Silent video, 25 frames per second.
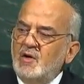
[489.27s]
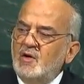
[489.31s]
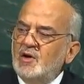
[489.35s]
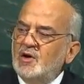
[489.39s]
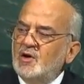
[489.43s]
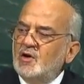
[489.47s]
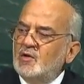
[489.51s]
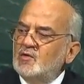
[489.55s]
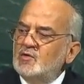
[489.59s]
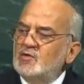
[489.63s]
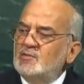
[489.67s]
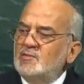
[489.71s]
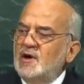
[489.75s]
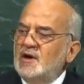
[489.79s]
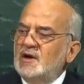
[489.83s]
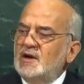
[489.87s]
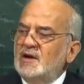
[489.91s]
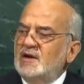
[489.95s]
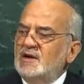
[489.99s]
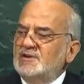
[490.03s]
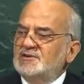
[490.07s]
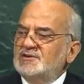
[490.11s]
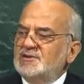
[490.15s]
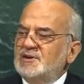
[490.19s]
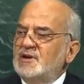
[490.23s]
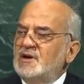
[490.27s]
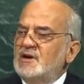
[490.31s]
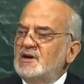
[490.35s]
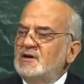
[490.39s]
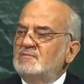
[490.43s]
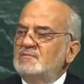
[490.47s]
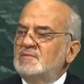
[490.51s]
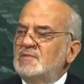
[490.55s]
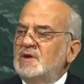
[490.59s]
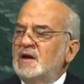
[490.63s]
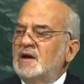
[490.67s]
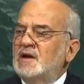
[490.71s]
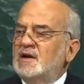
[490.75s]
through a
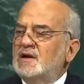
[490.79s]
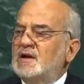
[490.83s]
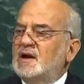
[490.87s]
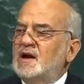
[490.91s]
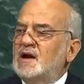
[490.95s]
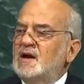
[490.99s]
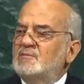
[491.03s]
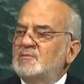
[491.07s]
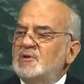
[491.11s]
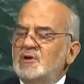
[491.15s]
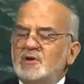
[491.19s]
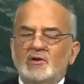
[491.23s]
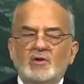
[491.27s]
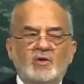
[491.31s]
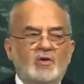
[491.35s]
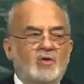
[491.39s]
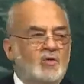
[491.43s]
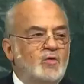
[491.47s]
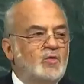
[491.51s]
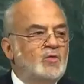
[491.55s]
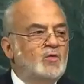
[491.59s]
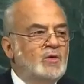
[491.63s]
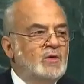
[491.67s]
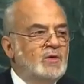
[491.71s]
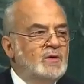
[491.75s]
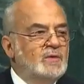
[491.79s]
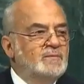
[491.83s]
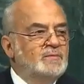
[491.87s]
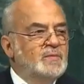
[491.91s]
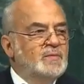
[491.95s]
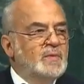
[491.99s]
popular, transparent,